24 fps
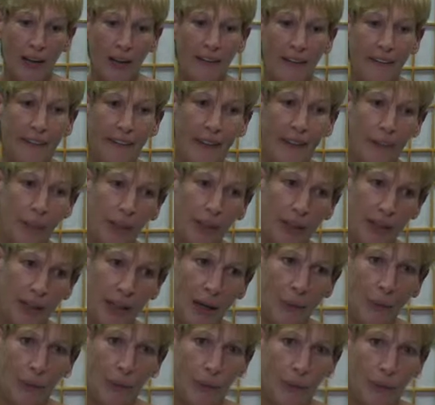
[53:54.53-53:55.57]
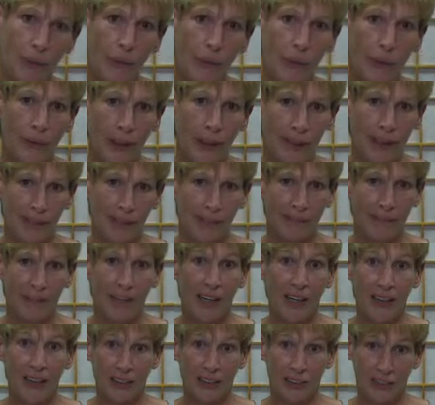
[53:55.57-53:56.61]
they become roaring
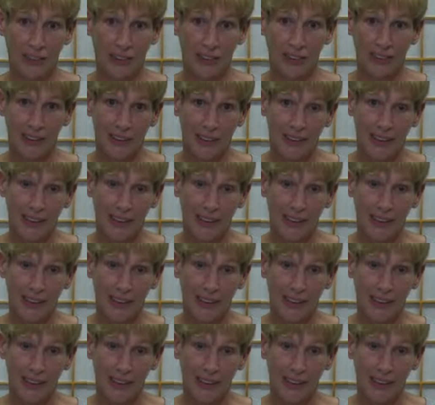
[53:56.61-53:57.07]
fires.